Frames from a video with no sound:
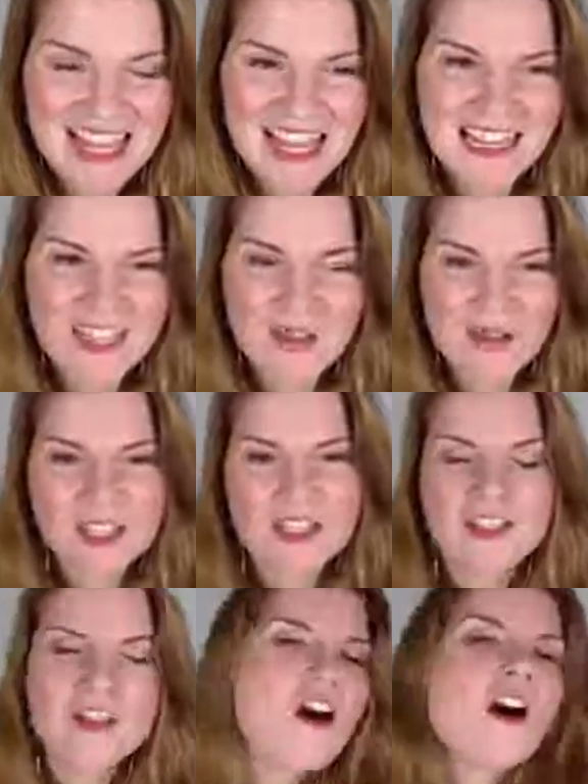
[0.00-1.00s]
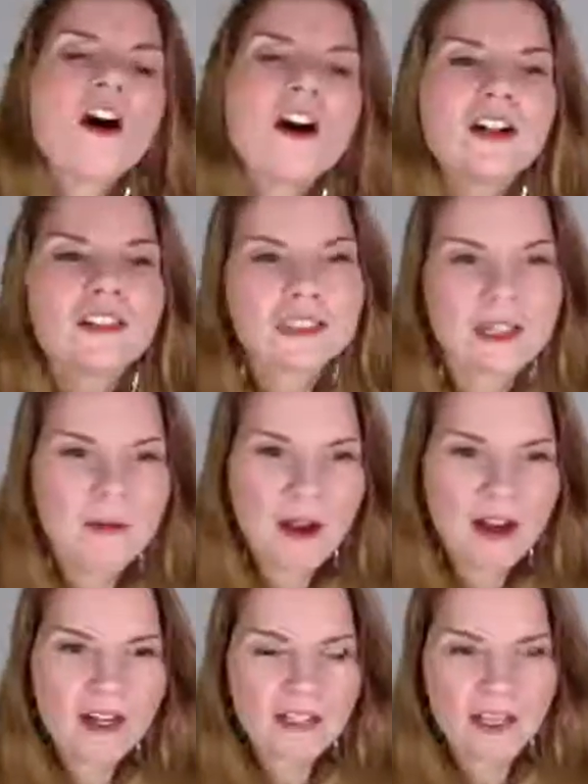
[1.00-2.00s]
And so this is all a
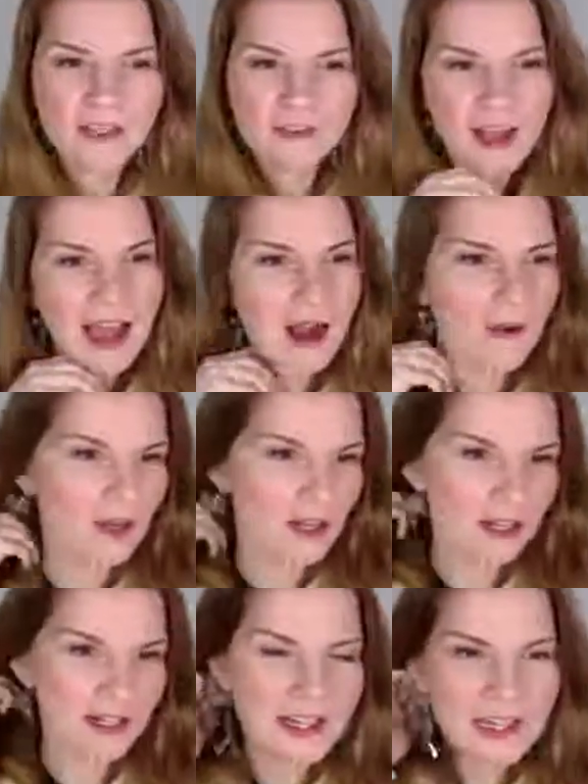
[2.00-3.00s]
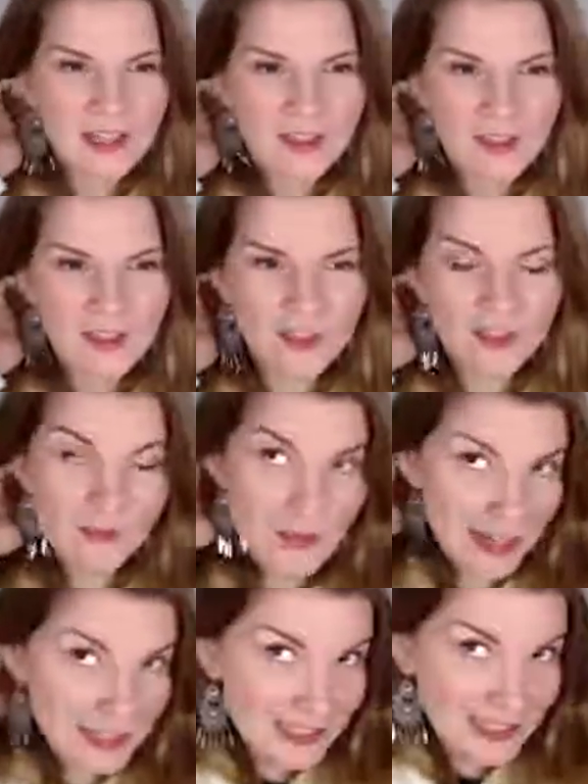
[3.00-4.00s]
part of our
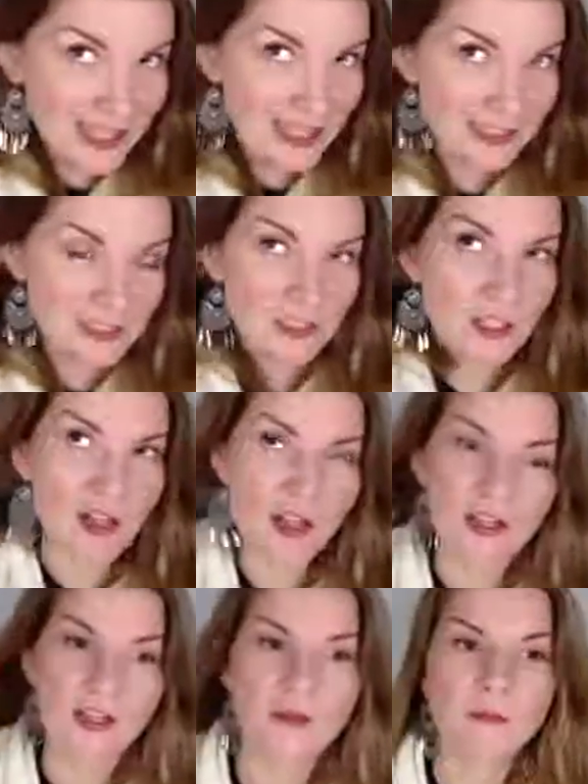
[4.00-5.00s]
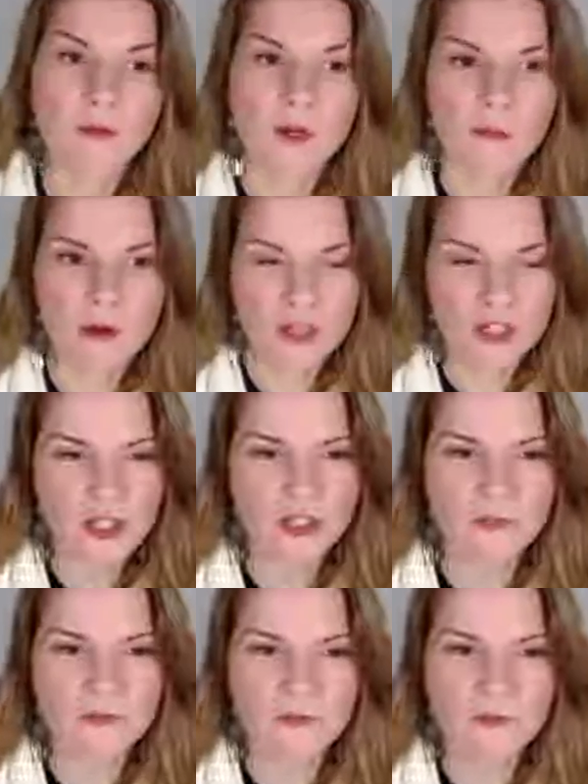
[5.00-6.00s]
90-day long
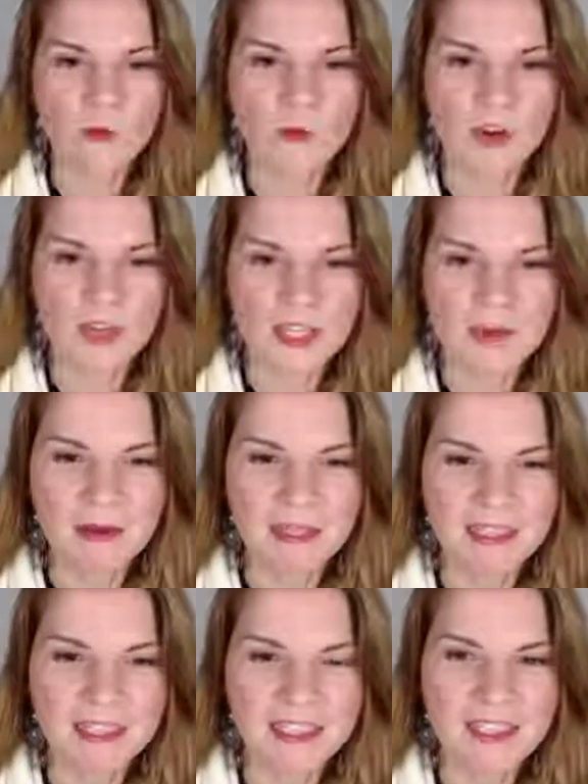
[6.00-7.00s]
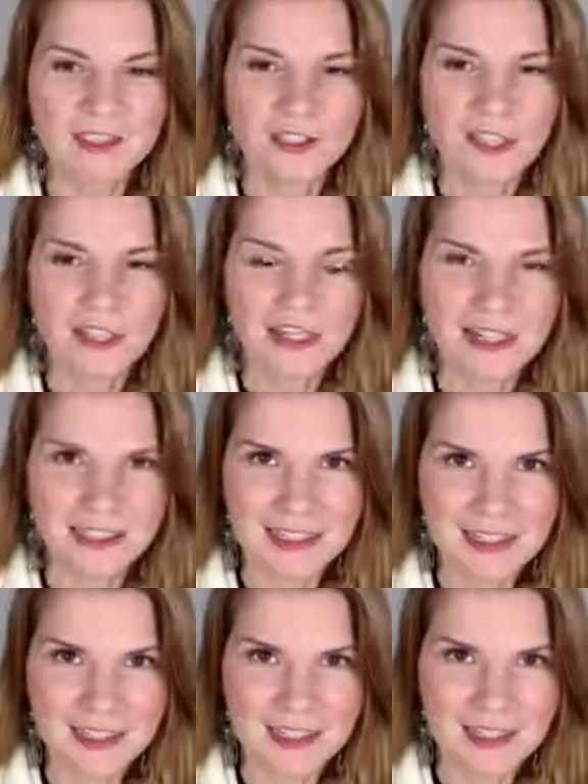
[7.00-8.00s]
promotion for the Abundant Healer 90
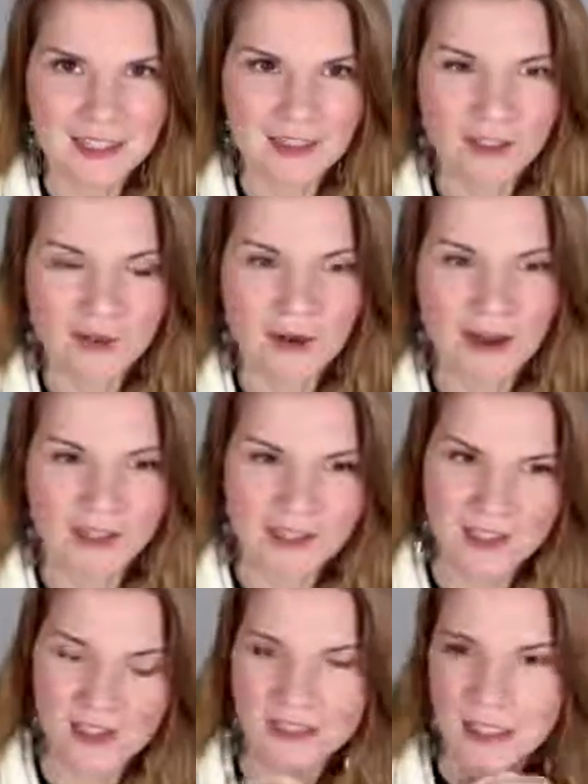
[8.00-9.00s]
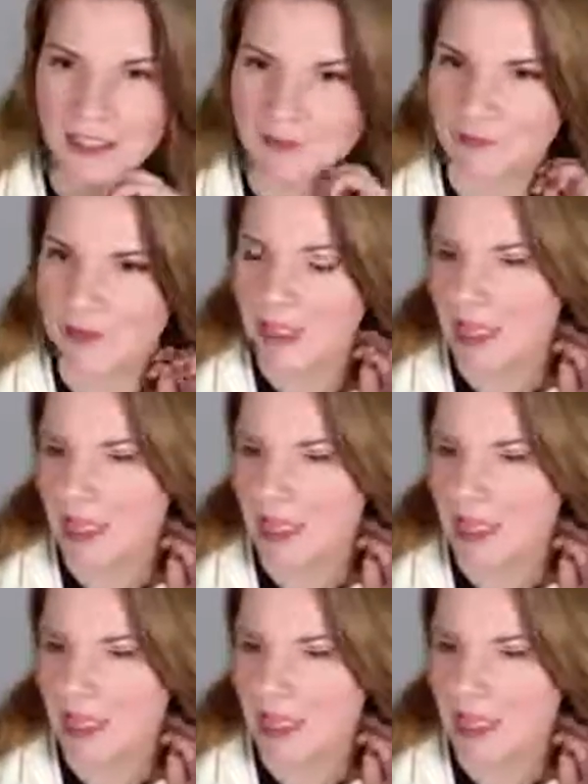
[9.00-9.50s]
Days to Scale Your Practice Online.